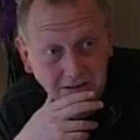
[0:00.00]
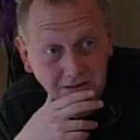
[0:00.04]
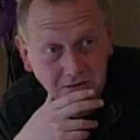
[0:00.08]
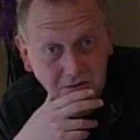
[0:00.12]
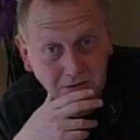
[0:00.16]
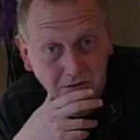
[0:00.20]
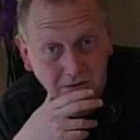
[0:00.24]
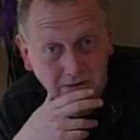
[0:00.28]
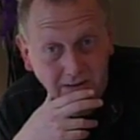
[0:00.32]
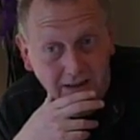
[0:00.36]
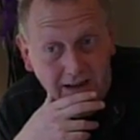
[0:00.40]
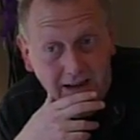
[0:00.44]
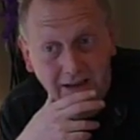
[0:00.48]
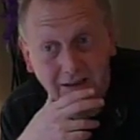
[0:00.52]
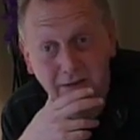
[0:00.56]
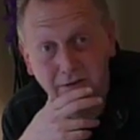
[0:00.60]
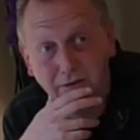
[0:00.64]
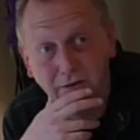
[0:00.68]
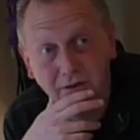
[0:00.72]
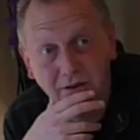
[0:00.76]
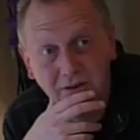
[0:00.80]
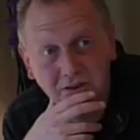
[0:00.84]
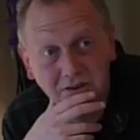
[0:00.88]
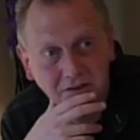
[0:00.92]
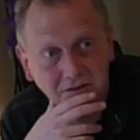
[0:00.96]
sort of
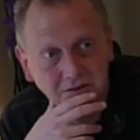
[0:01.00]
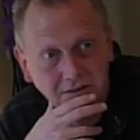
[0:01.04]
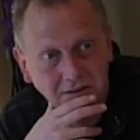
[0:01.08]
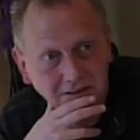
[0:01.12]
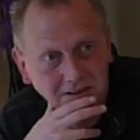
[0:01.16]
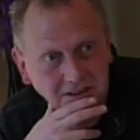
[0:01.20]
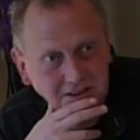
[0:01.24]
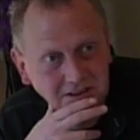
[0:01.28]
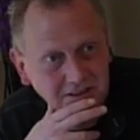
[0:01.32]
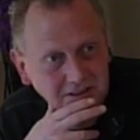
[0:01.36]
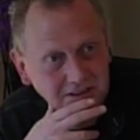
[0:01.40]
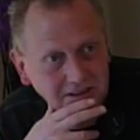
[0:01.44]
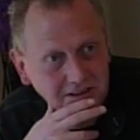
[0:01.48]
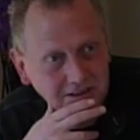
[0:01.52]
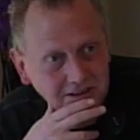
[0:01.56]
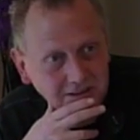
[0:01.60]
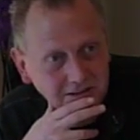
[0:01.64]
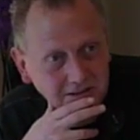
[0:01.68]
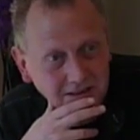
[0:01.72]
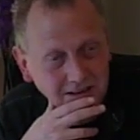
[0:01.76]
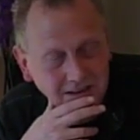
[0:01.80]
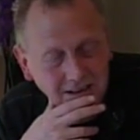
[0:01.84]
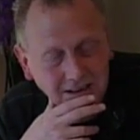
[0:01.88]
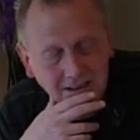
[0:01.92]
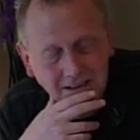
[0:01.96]
anniversary this year.
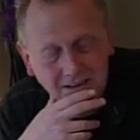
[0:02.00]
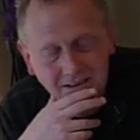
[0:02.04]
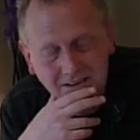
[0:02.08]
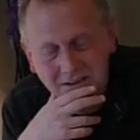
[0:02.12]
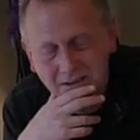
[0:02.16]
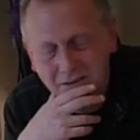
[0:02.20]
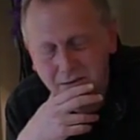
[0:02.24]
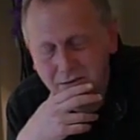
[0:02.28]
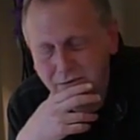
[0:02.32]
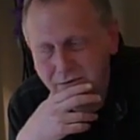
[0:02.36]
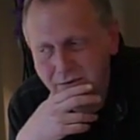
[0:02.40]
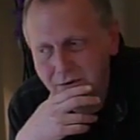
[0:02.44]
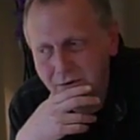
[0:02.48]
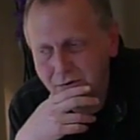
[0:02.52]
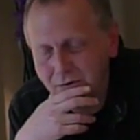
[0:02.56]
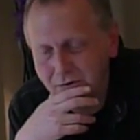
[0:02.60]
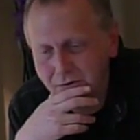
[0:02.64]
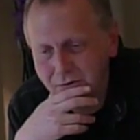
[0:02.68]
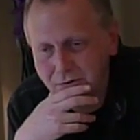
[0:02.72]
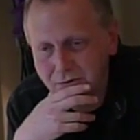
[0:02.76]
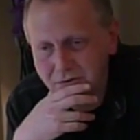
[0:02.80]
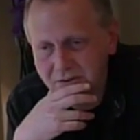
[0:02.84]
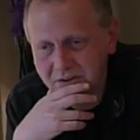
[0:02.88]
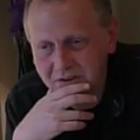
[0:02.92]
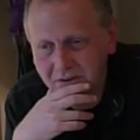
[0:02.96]
So a few
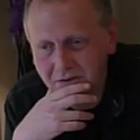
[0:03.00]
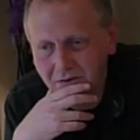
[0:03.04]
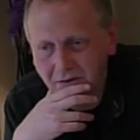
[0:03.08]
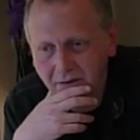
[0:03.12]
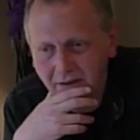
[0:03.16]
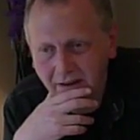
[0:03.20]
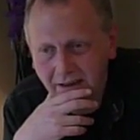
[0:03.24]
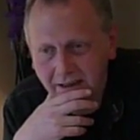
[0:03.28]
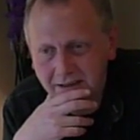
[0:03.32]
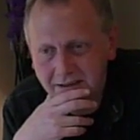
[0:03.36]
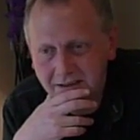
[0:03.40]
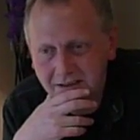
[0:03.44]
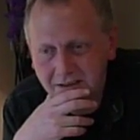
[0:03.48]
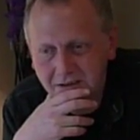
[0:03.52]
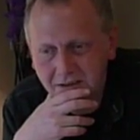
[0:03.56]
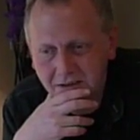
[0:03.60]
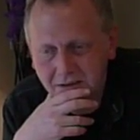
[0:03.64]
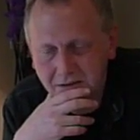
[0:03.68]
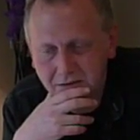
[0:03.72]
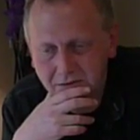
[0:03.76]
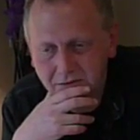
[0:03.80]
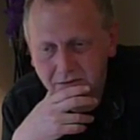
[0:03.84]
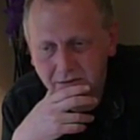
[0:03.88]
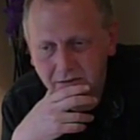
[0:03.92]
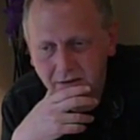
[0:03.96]
thoughts on that,
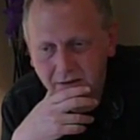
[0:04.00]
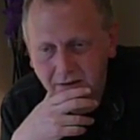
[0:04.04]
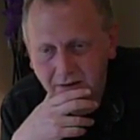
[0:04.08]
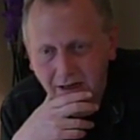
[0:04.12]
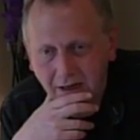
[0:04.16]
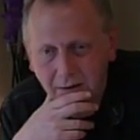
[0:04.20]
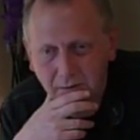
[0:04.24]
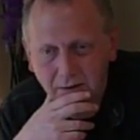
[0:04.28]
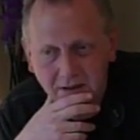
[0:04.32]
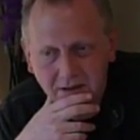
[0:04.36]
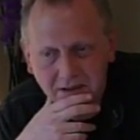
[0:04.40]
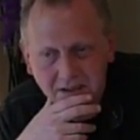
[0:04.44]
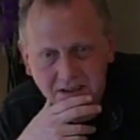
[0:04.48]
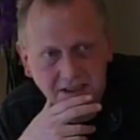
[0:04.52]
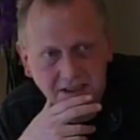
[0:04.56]
of how we can